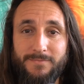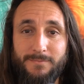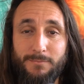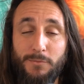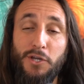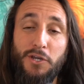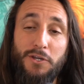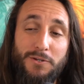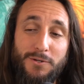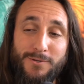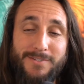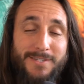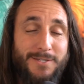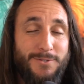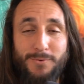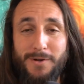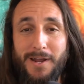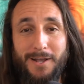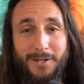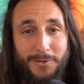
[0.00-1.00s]
But good news is
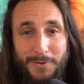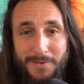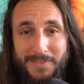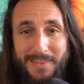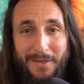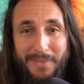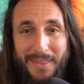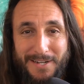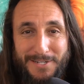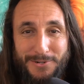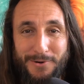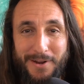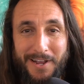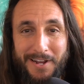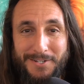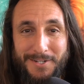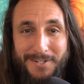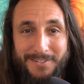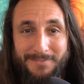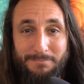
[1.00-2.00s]
we're not going down that
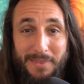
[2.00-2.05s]
direction.